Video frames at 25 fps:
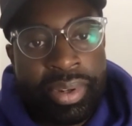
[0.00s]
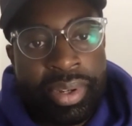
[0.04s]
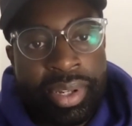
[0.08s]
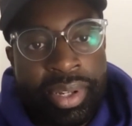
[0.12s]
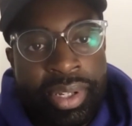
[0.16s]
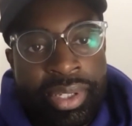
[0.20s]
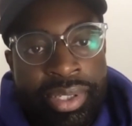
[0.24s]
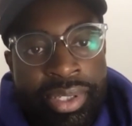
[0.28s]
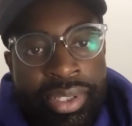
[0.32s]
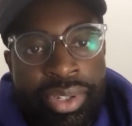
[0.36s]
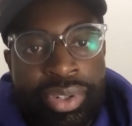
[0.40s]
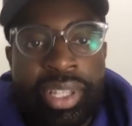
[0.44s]

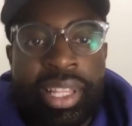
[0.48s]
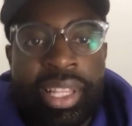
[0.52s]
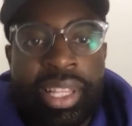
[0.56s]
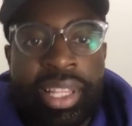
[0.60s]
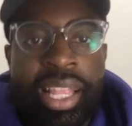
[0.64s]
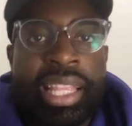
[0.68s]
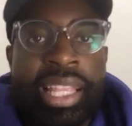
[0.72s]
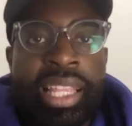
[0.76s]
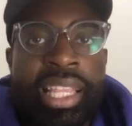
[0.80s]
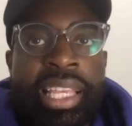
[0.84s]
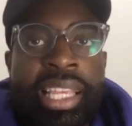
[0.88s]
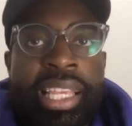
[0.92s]
So that they
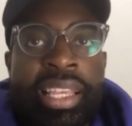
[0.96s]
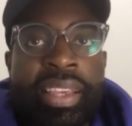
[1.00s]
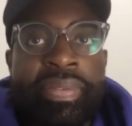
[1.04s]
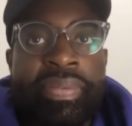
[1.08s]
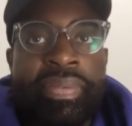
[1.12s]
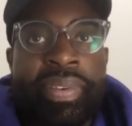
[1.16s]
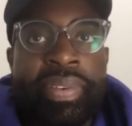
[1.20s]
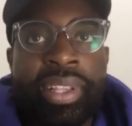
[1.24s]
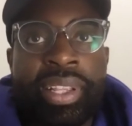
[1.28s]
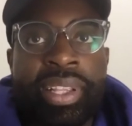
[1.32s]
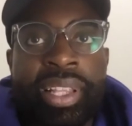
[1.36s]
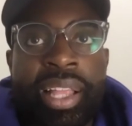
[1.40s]
leave
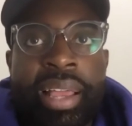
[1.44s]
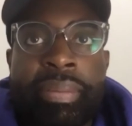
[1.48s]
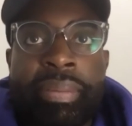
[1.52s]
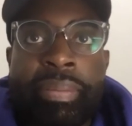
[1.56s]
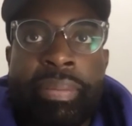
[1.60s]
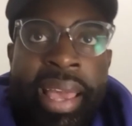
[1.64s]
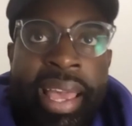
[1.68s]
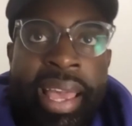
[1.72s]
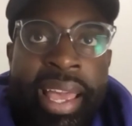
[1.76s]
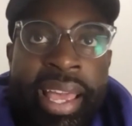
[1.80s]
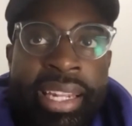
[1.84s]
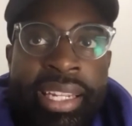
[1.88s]
feeling like,
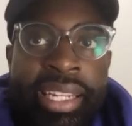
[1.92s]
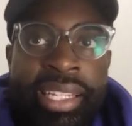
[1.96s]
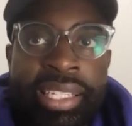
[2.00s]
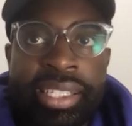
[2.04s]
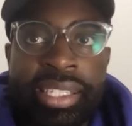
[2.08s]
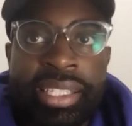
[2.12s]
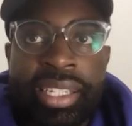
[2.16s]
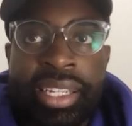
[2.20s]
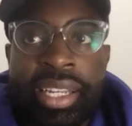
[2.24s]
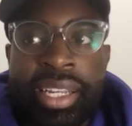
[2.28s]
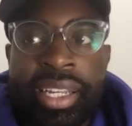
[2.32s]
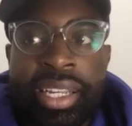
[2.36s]
man, this
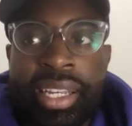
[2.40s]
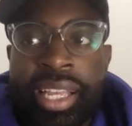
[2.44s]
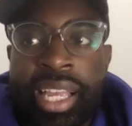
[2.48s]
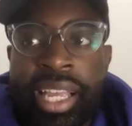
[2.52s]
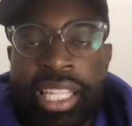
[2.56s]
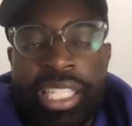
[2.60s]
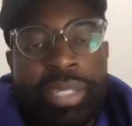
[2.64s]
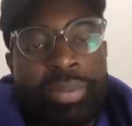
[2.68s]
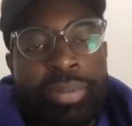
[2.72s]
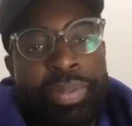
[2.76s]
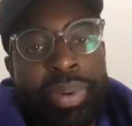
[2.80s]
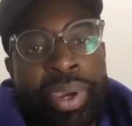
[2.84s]

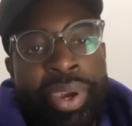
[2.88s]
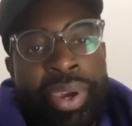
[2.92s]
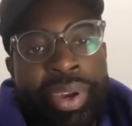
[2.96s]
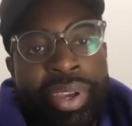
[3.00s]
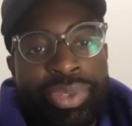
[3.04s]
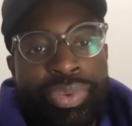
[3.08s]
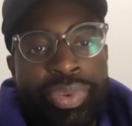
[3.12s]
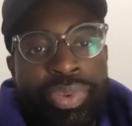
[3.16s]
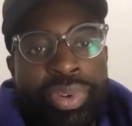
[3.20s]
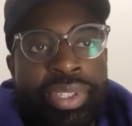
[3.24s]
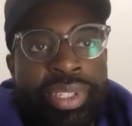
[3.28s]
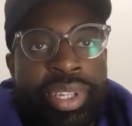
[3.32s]
experience was,